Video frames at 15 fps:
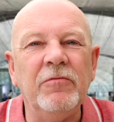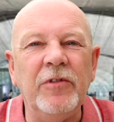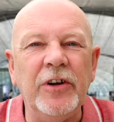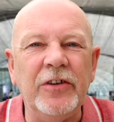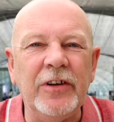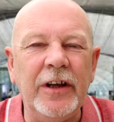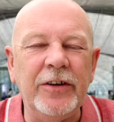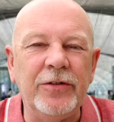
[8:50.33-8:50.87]

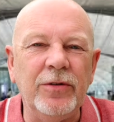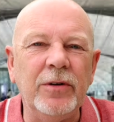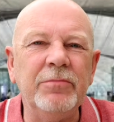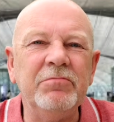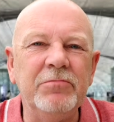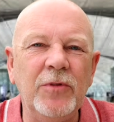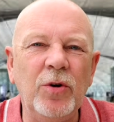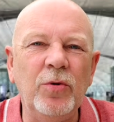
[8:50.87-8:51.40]
rings later
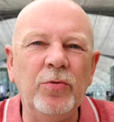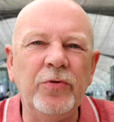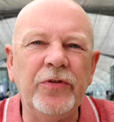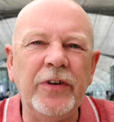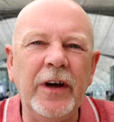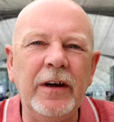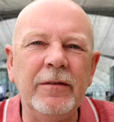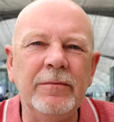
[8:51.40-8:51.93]
on, all
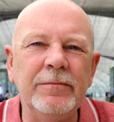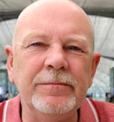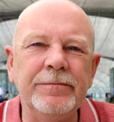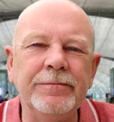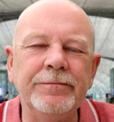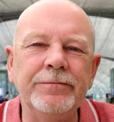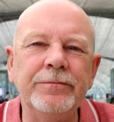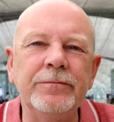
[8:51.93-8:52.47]
set.
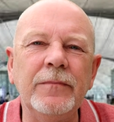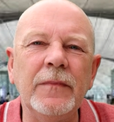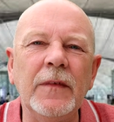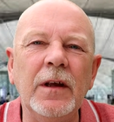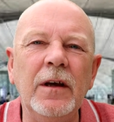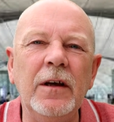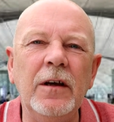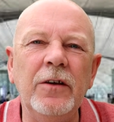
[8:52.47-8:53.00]

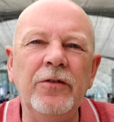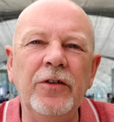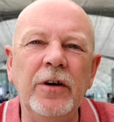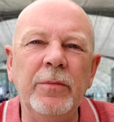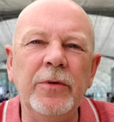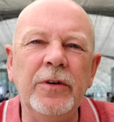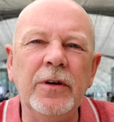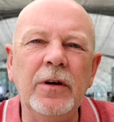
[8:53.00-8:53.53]

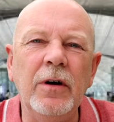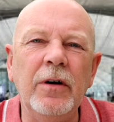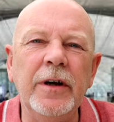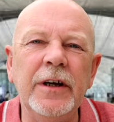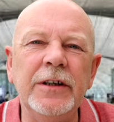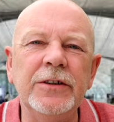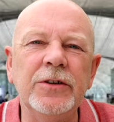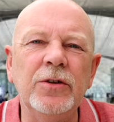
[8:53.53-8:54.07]
German guy
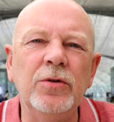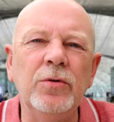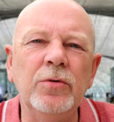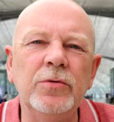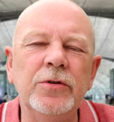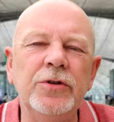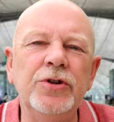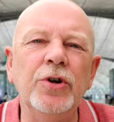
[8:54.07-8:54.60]
is
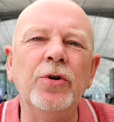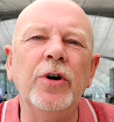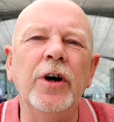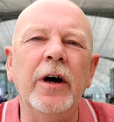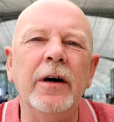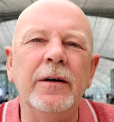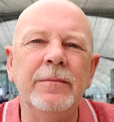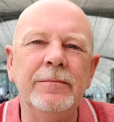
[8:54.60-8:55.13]
called
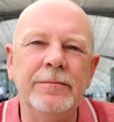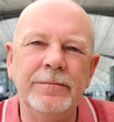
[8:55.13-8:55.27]
Junga,